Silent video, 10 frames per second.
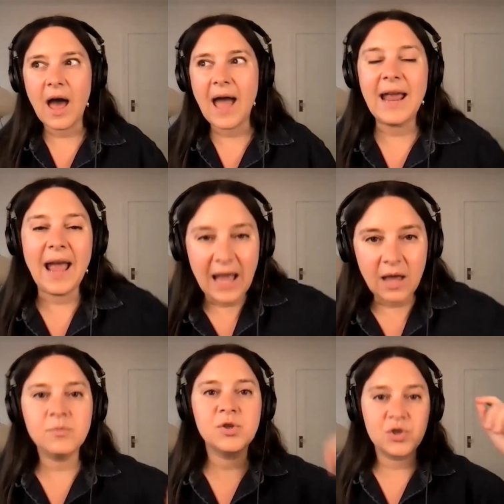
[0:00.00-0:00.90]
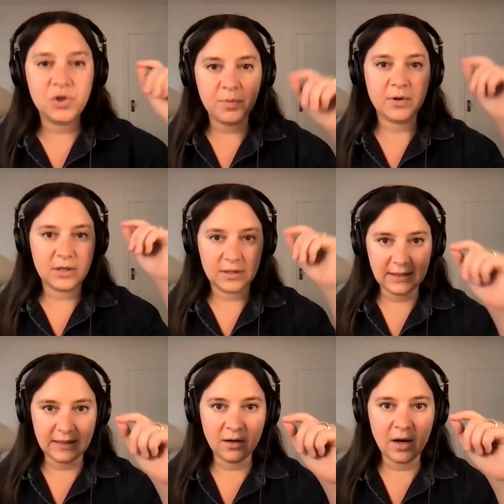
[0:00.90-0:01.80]
I am super
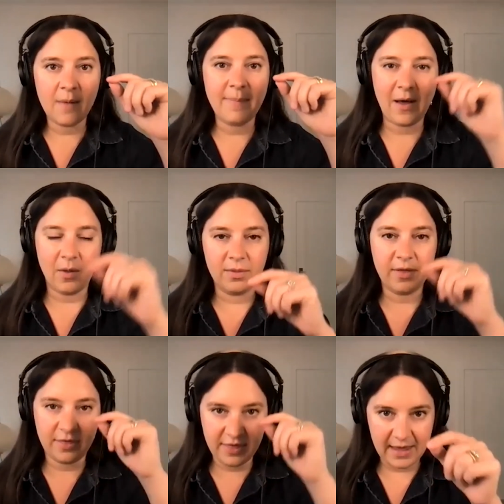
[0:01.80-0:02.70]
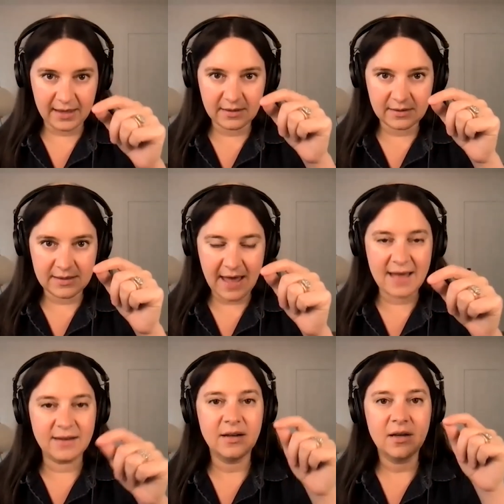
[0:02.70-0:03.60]
clear about the things
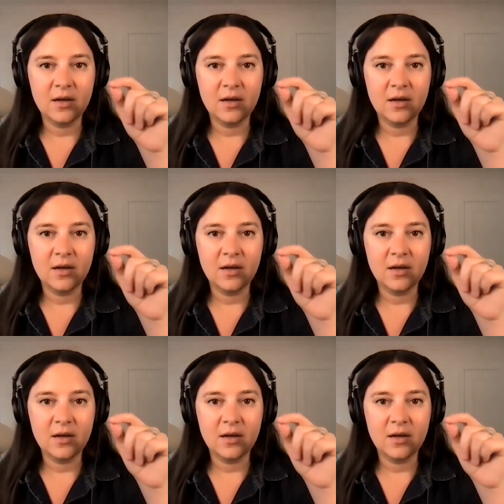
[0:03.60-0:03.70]
that